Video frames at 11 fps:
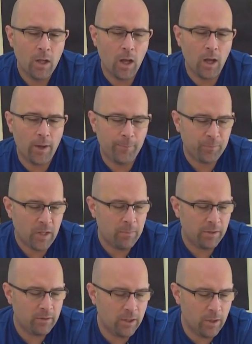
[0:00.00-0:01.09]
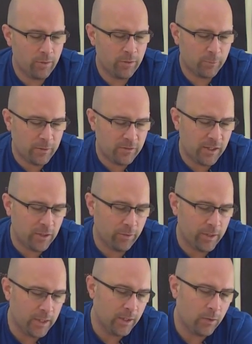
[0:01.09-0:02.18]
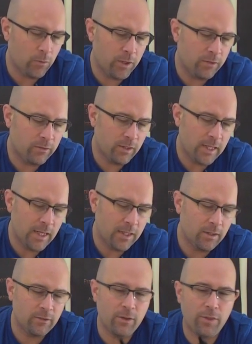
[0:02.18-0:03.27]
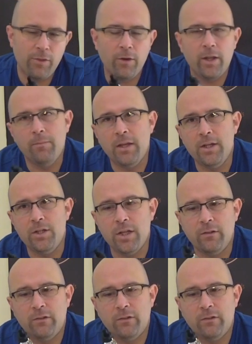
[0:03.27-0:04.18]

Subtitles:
But this particular e-liquid is, again, it's a 30 PG.